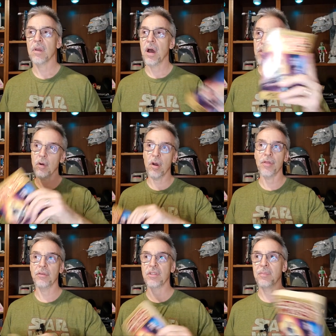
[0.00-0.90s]
Other
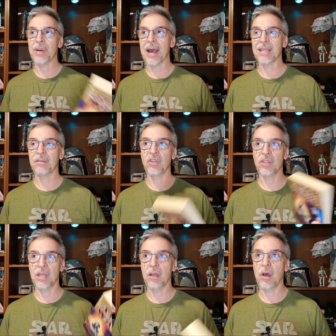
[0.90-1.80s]
authors in the past have
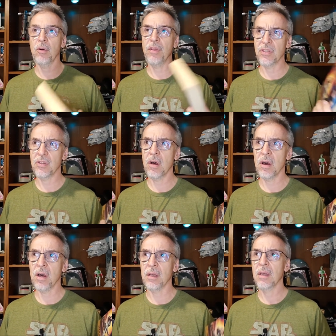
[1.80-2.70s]
just said, oh, this is
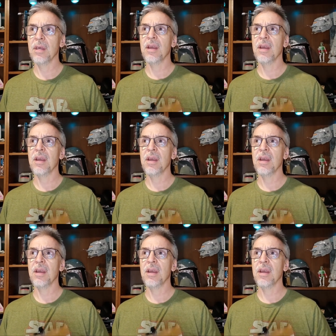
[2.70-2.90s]
Han.